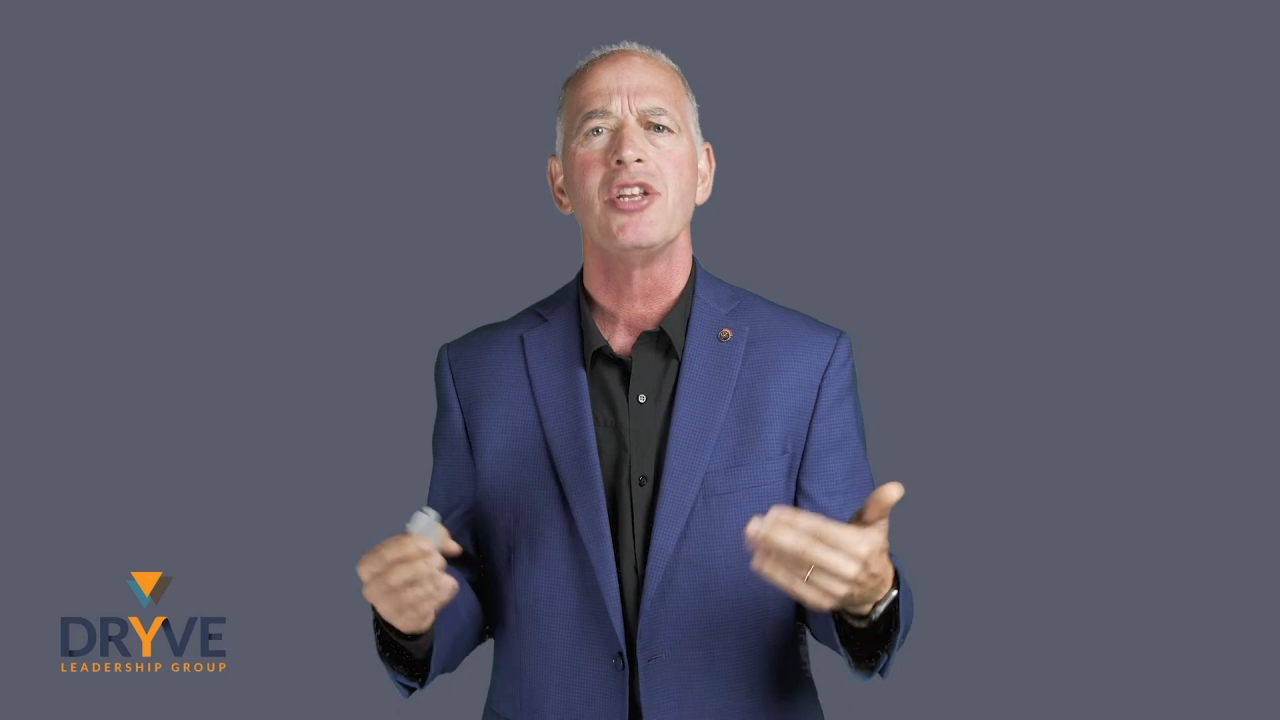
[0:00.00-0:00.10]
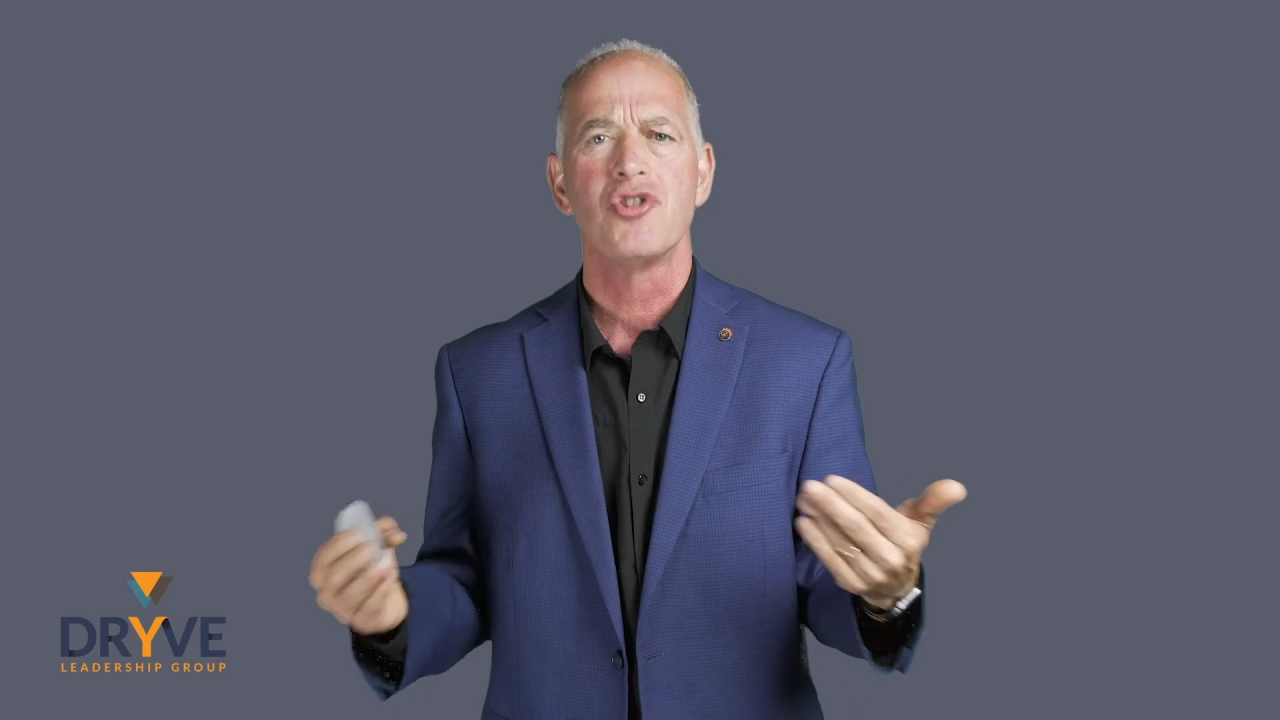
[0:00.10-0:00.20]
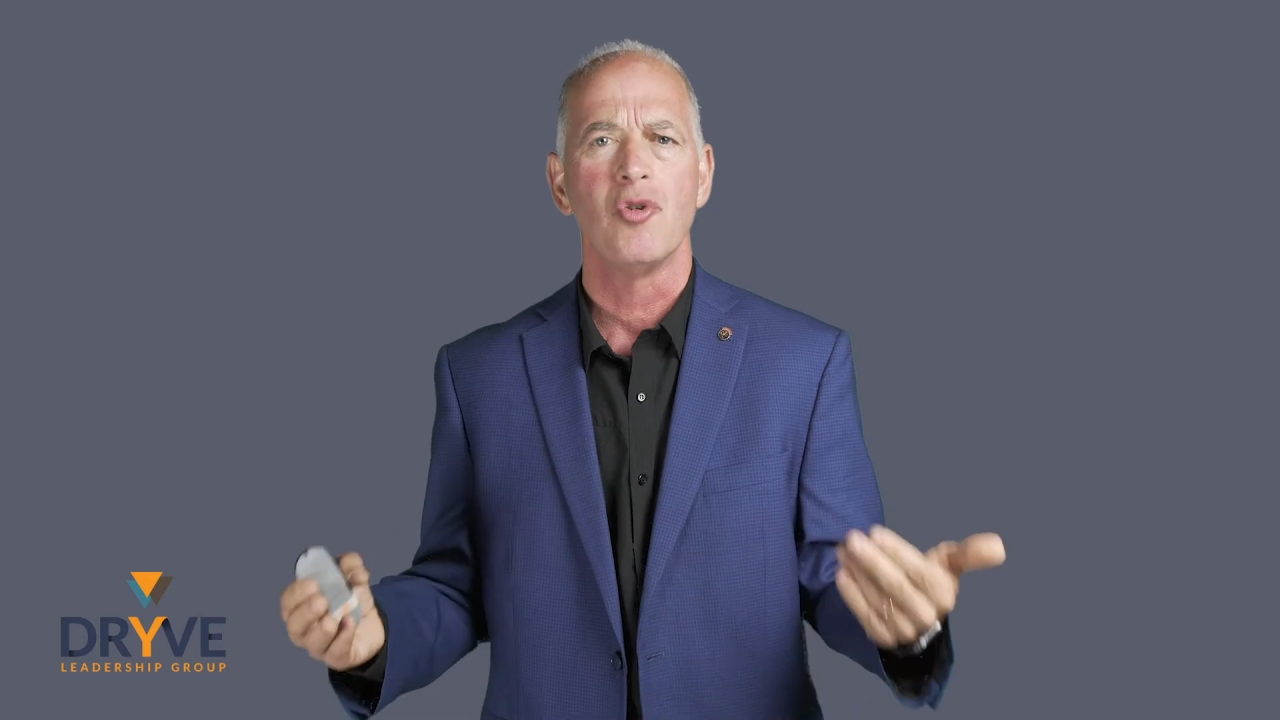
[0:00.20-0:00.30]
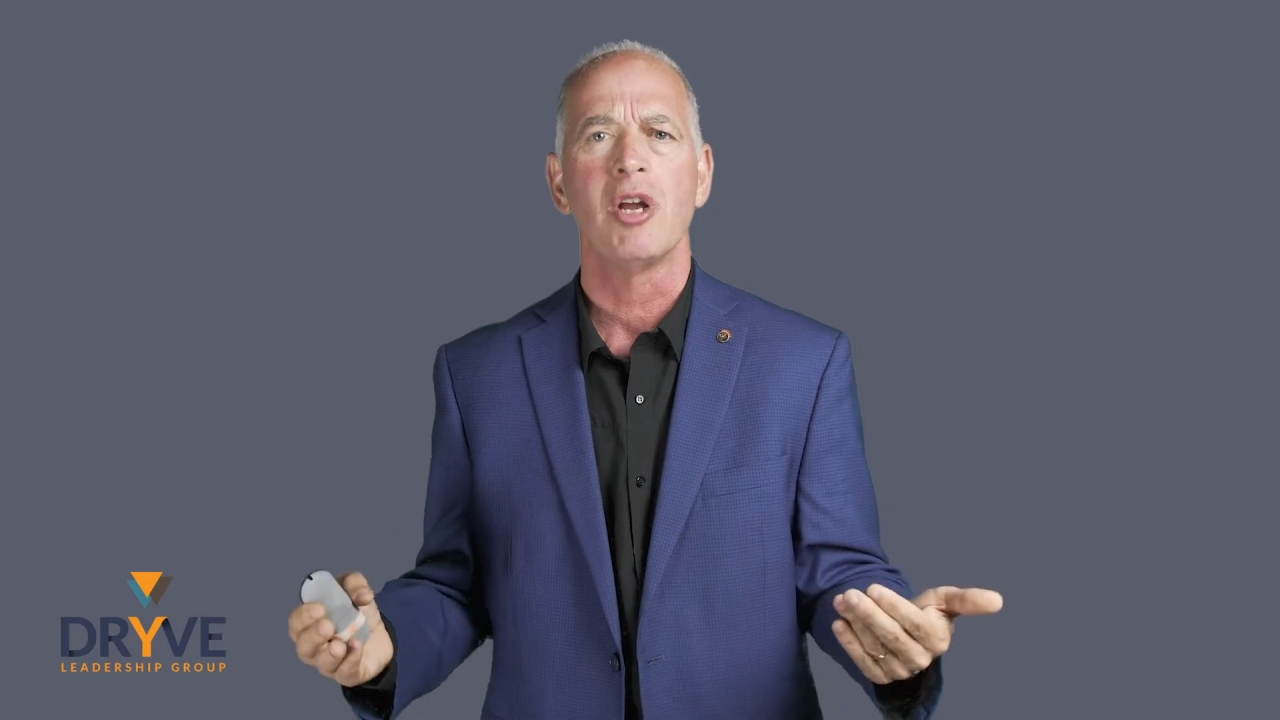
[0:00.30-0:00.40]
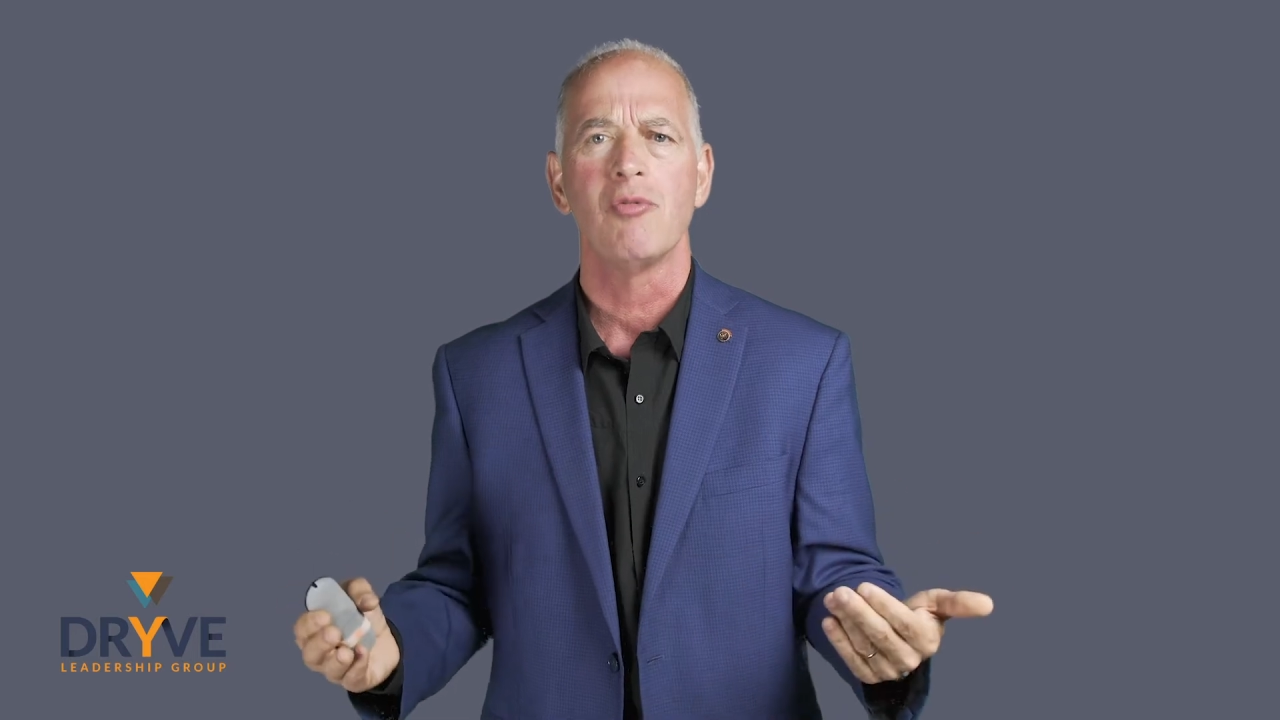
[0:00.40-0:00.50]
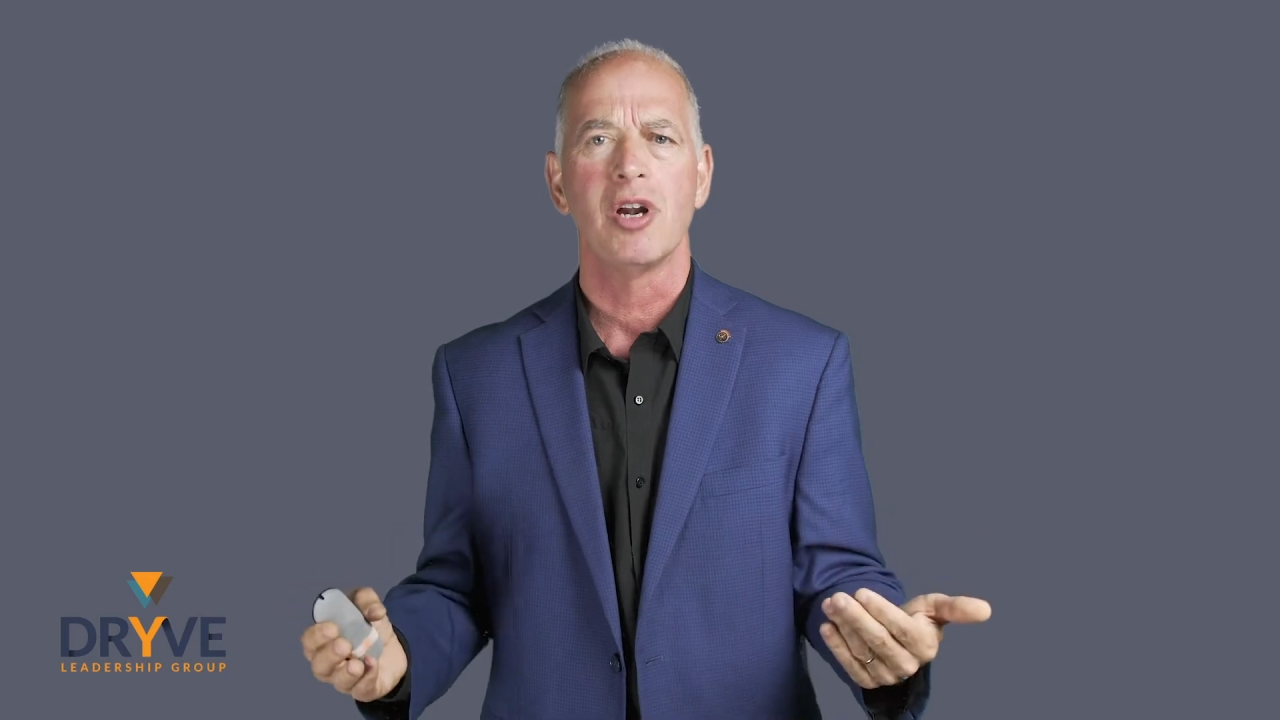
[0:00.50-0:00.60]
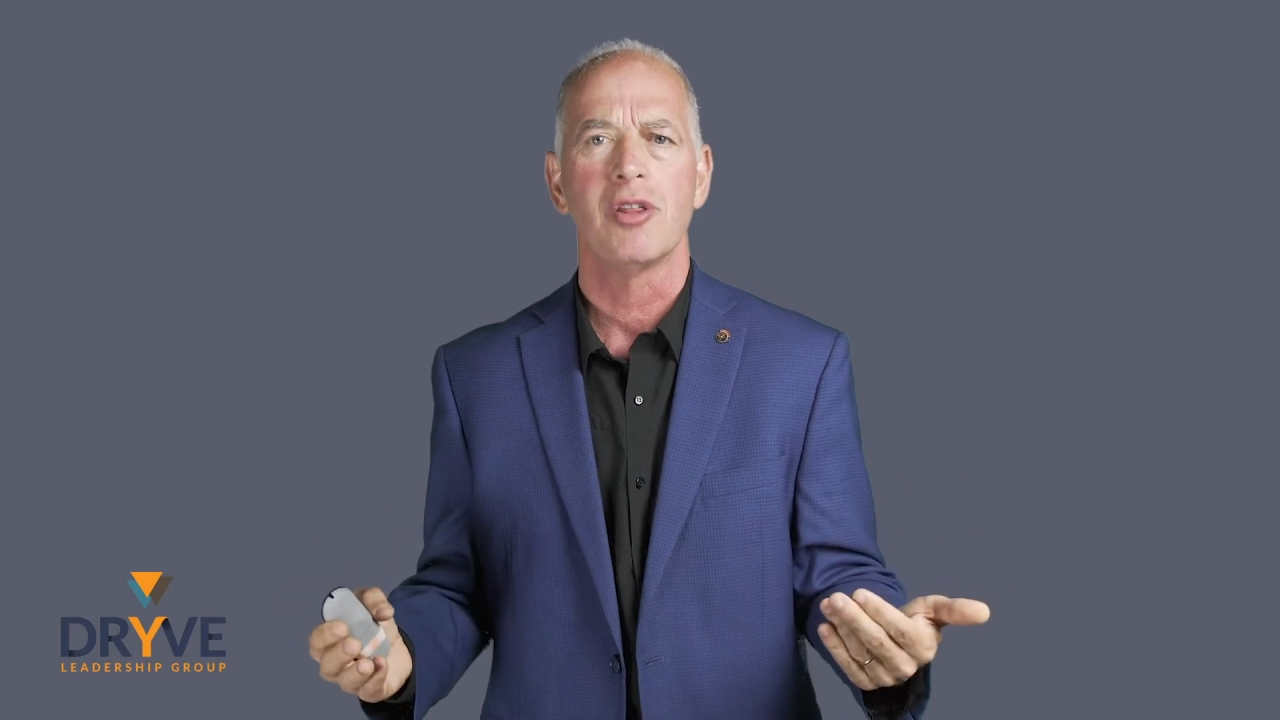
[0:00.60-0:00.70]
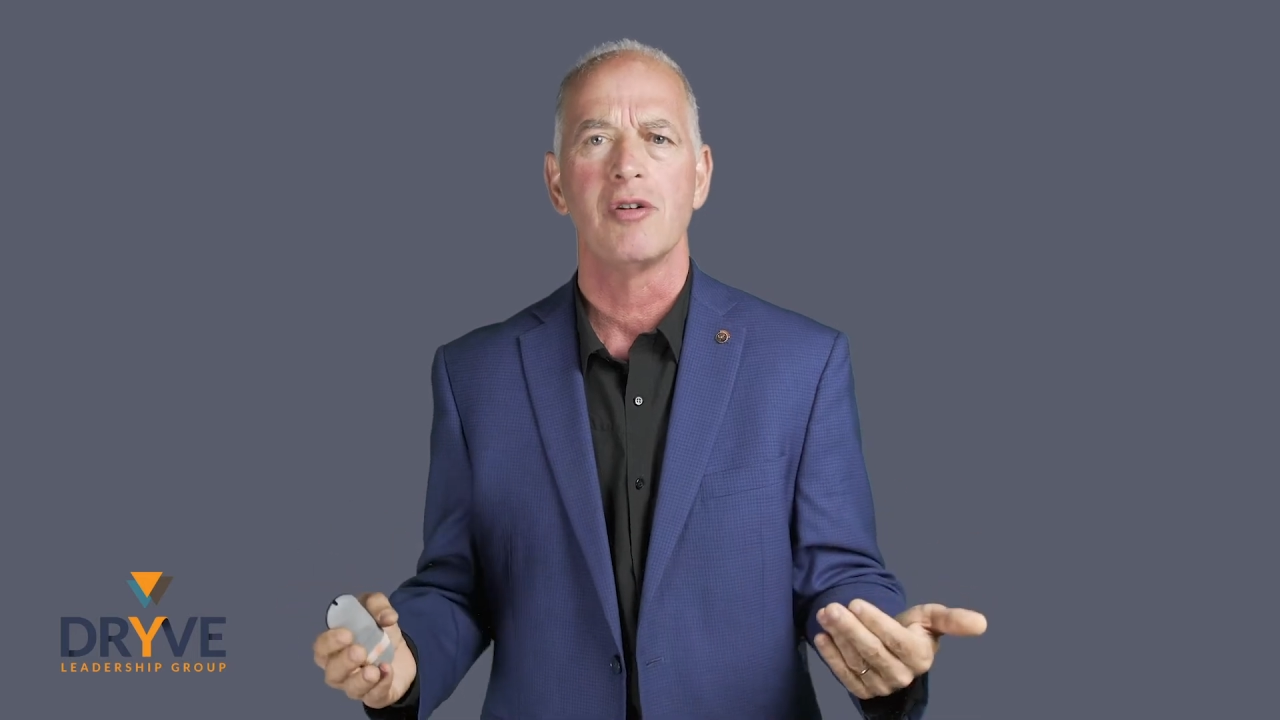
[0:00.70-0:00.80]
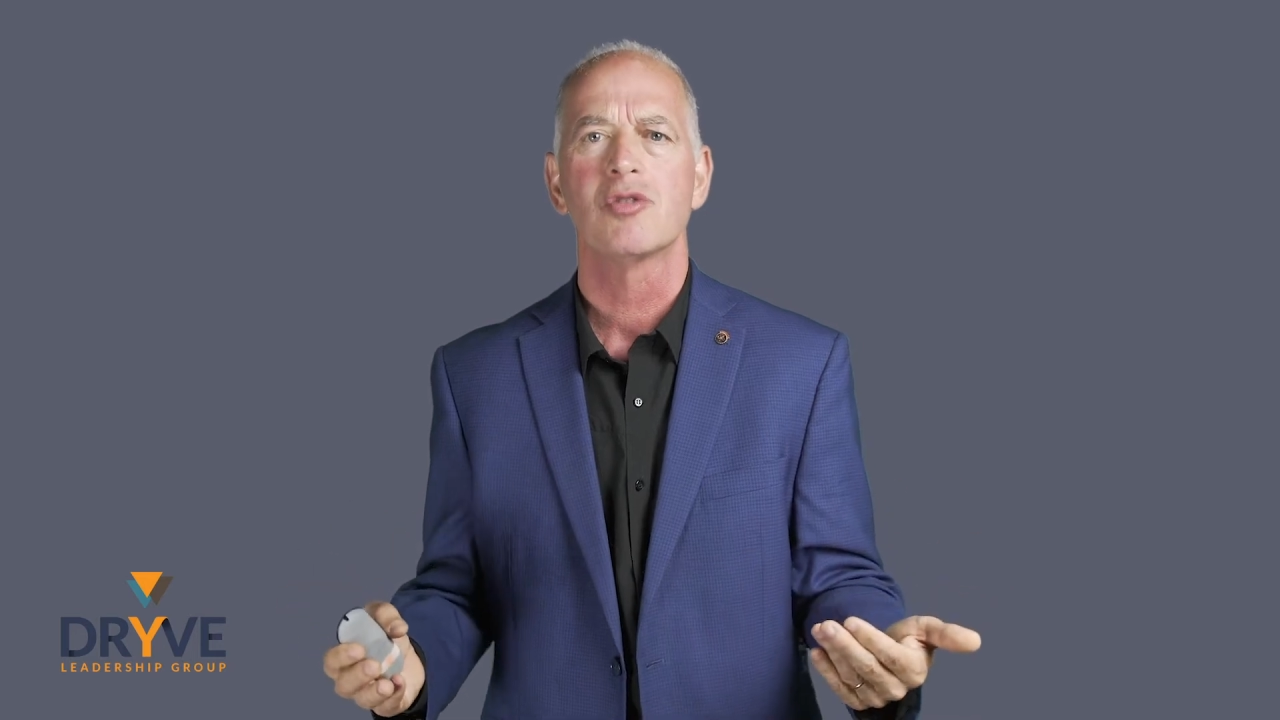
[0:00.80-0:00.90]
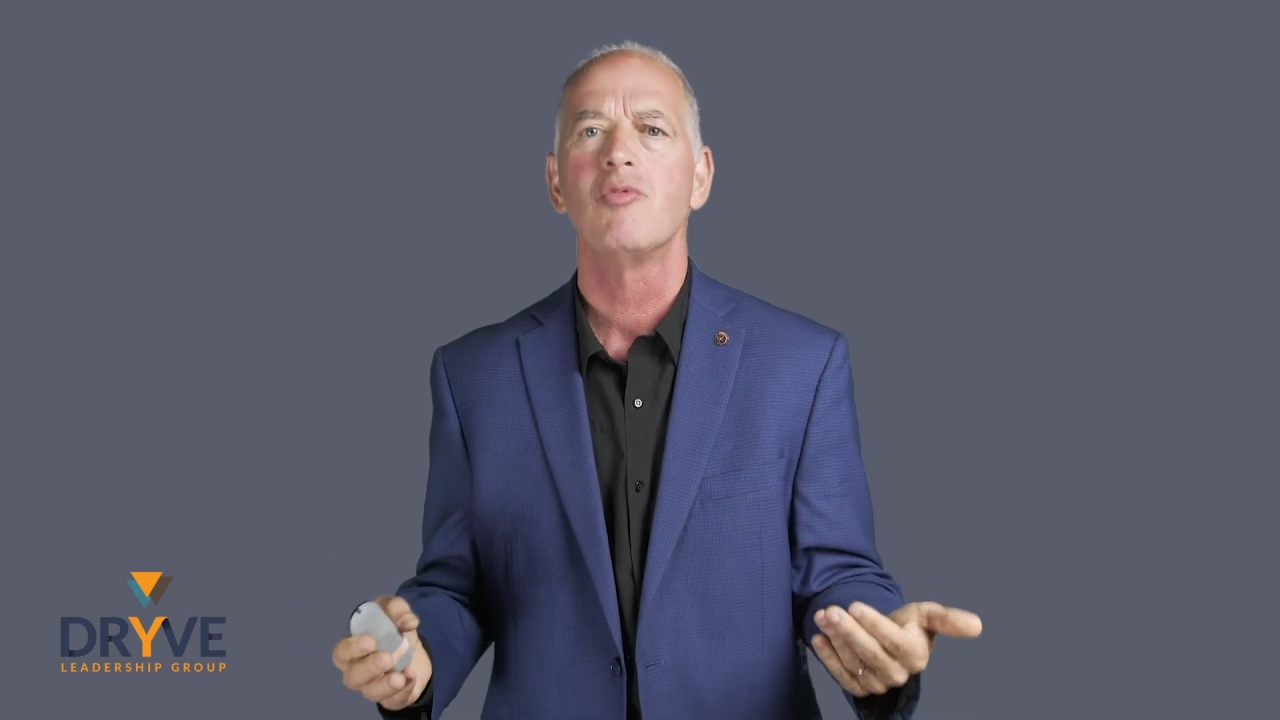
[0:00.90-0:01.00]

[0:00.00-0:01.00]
join one of those?